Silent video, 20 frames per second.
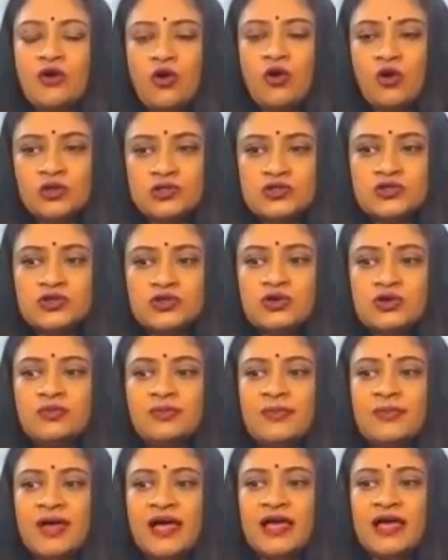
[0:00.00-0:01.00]
Also,
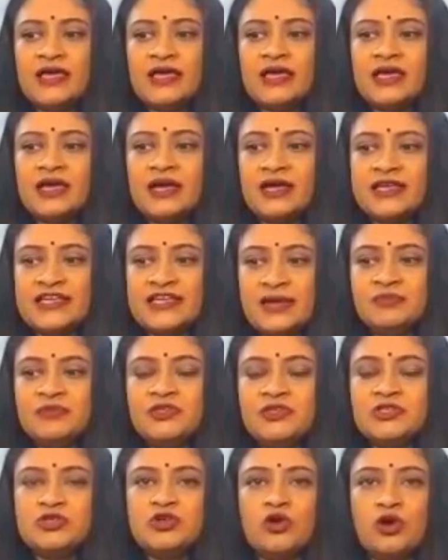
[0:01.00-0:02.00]
my
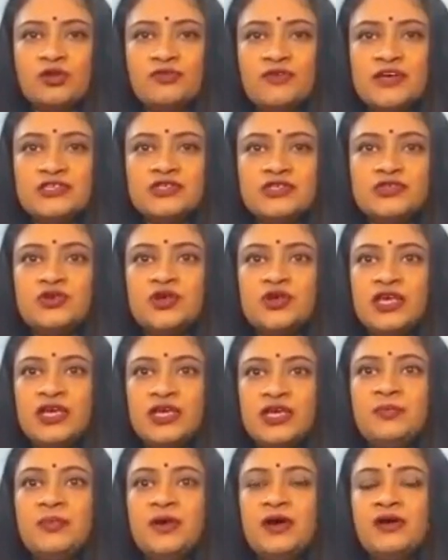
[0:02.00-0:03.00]
attempt is always to
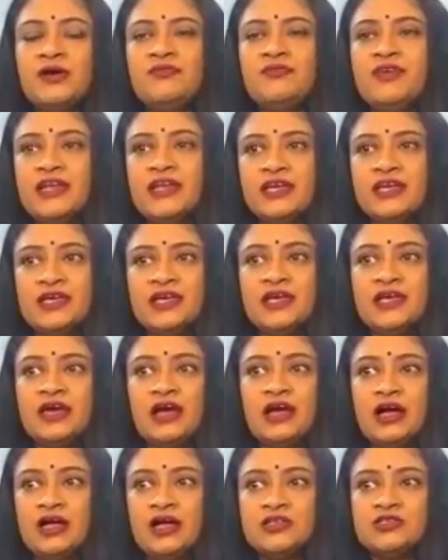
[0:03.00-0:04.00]
keep a very
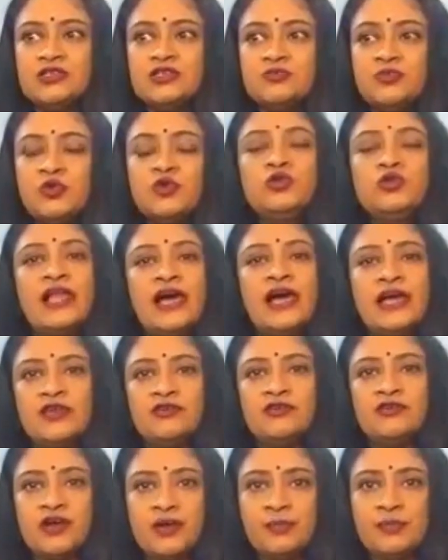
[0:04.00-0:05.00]
smooth line
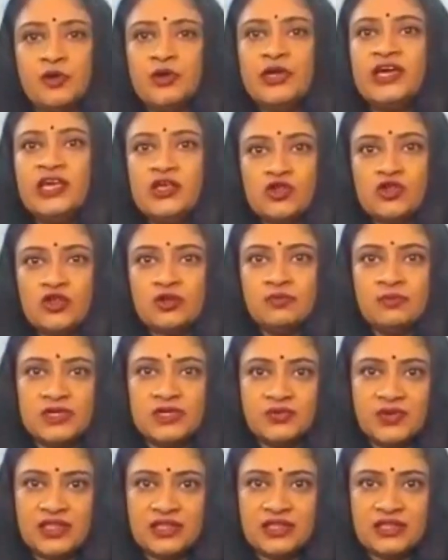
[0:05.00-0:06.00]
of communication
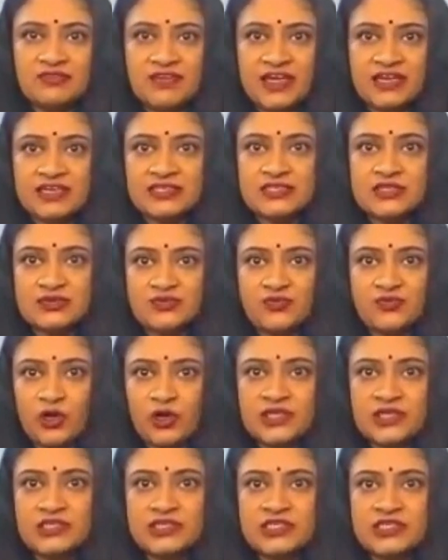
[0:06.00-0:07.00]
between the various
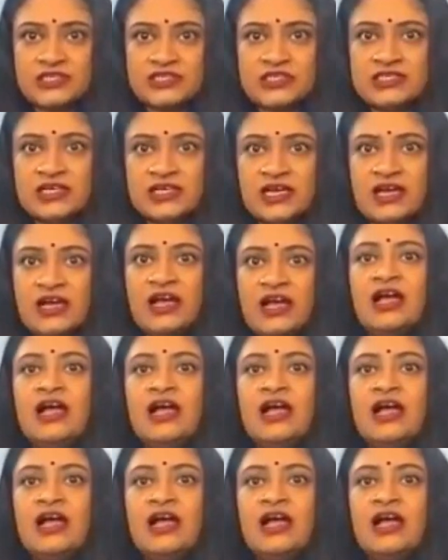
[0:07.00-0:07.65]
volunteers.